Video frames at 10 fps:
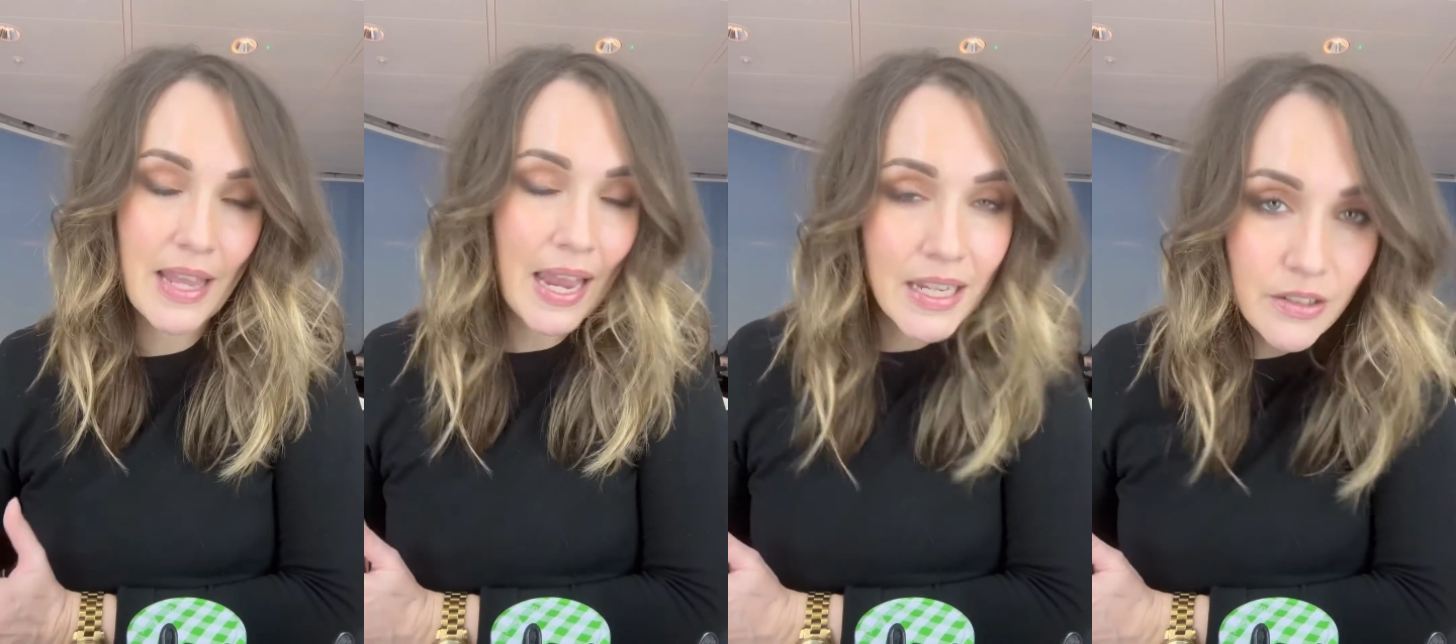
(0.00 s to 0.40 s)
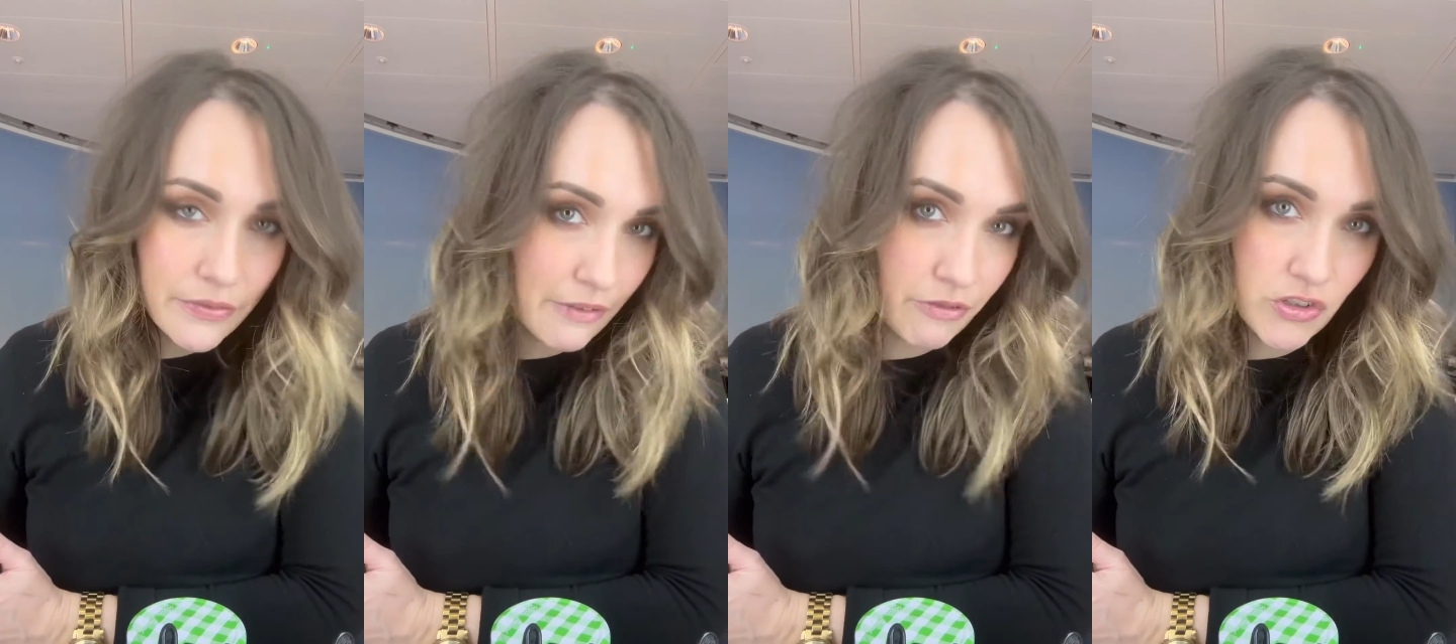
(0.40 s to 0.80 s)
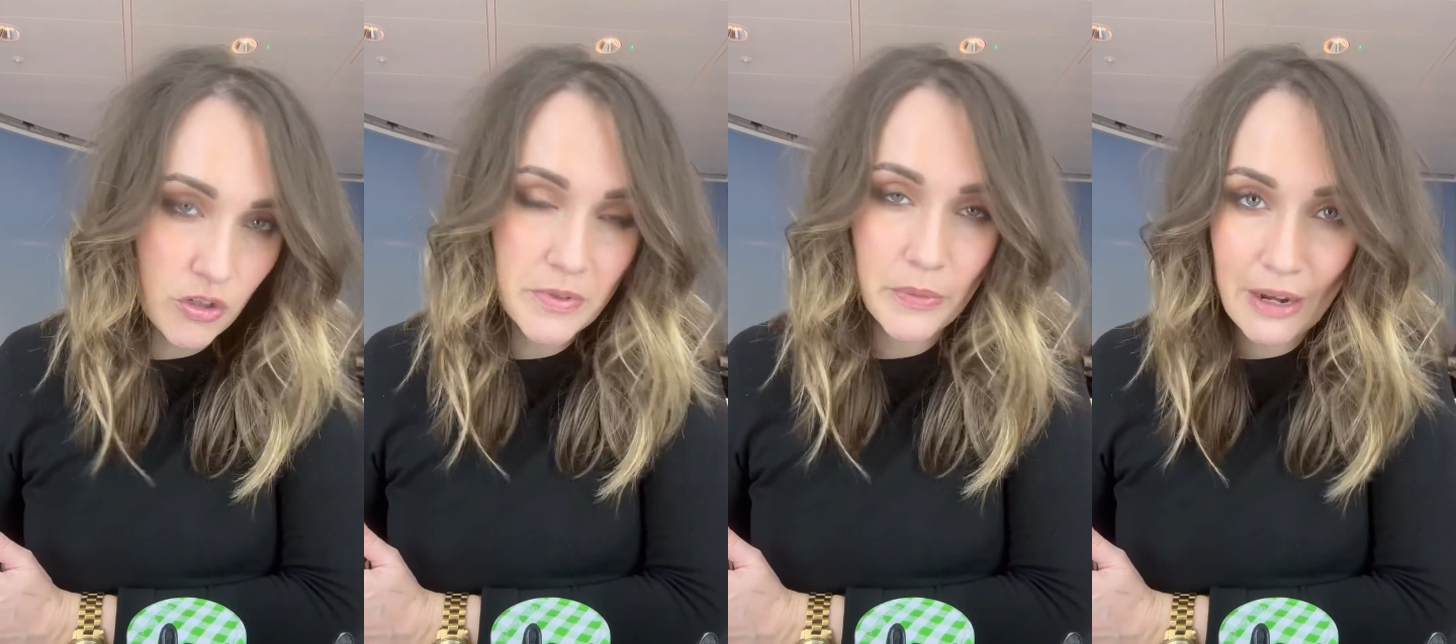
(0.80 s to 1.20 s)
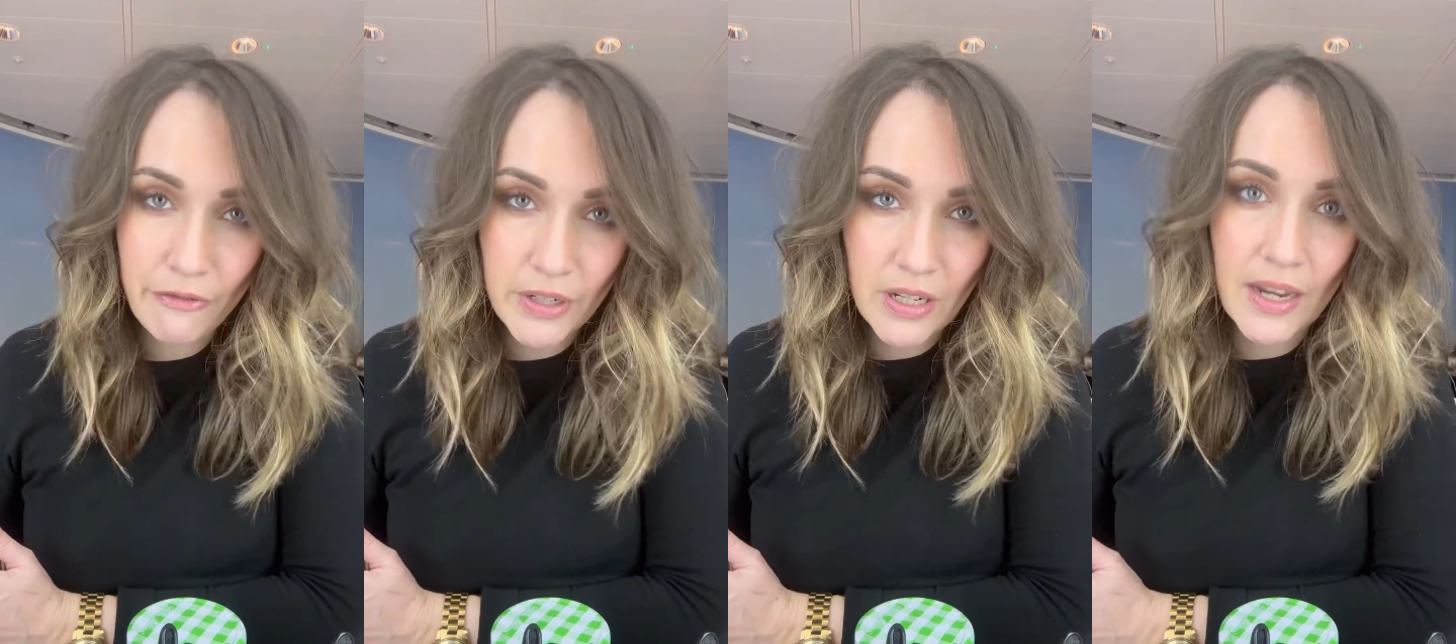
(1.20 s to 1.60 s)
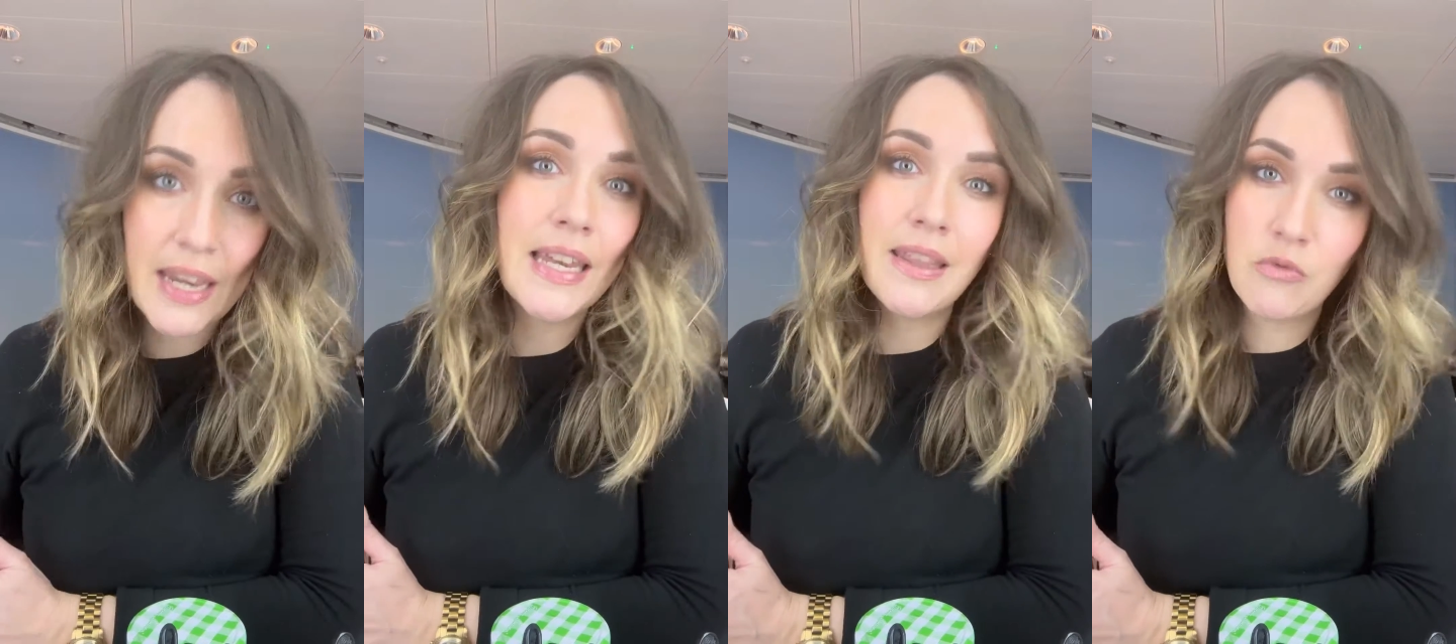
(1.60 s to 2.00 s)
end of every job, so every night, and
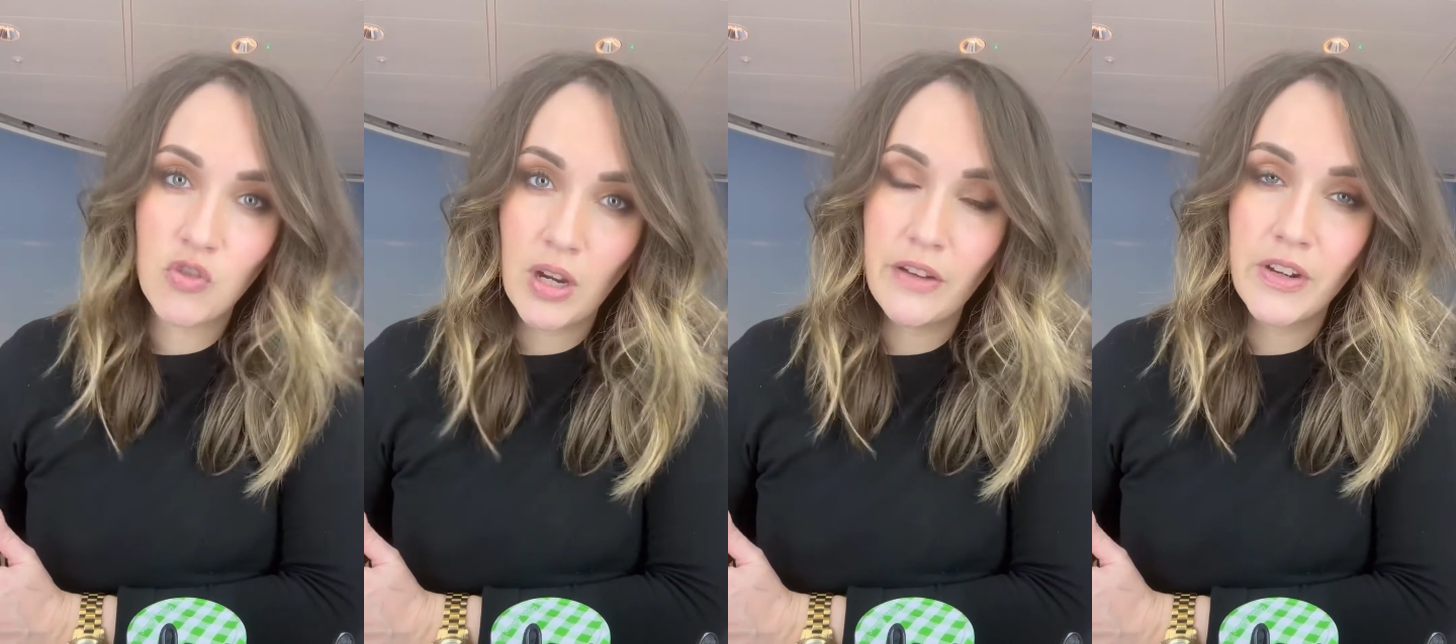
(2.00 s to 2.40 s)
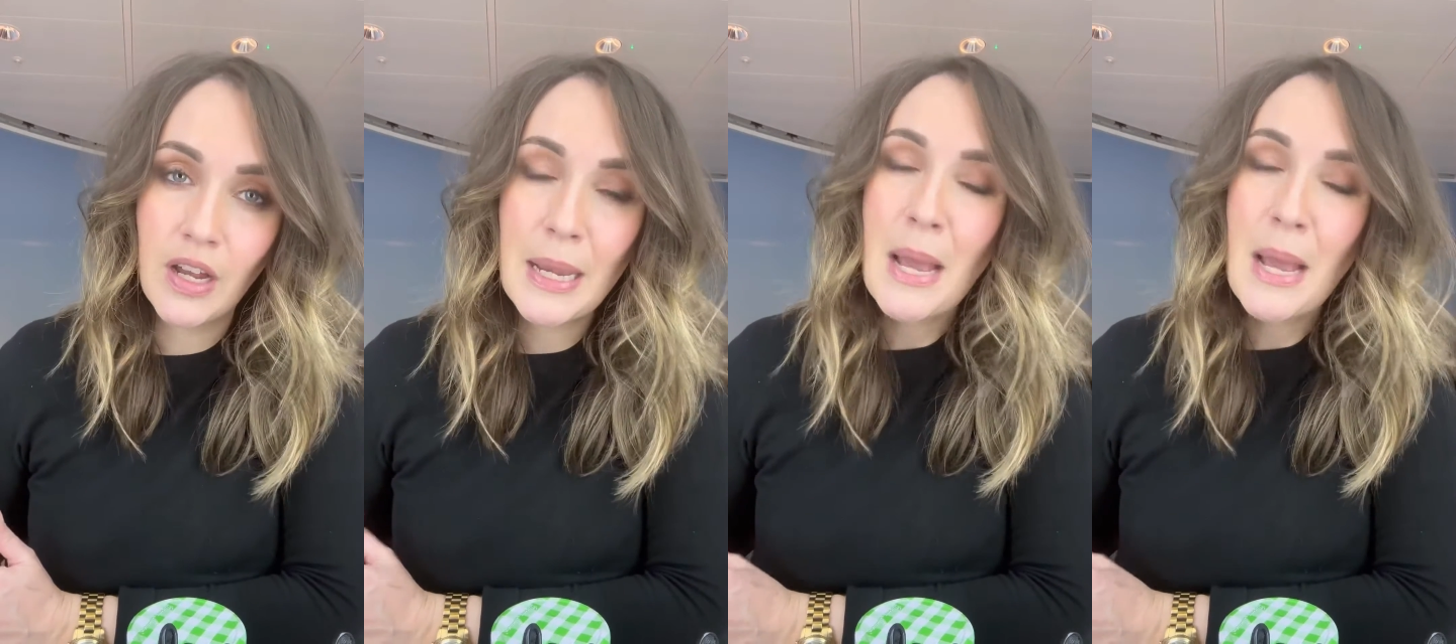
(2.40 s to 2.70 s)
let them dry overnight.